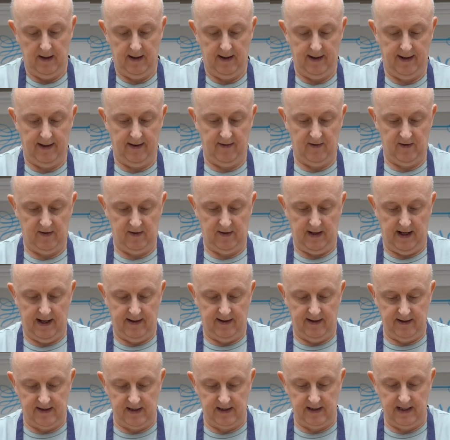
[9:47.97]
And
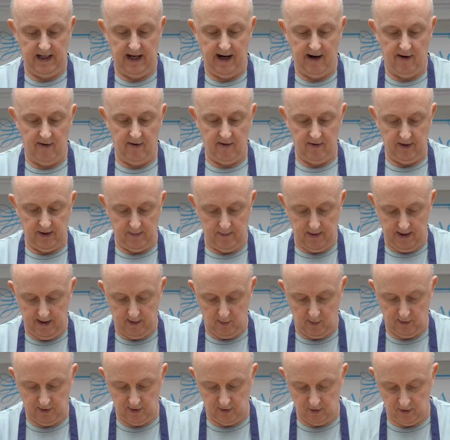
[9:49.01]
then this is the error you
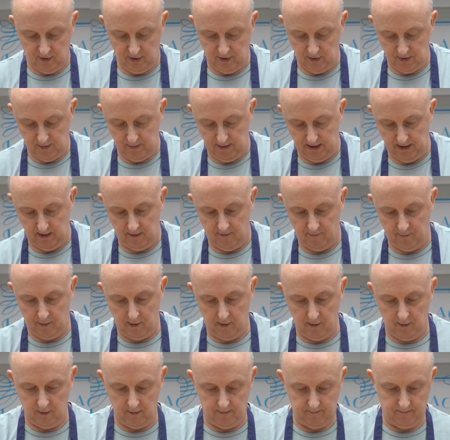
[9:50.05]
make when you don't use a big enough bowl.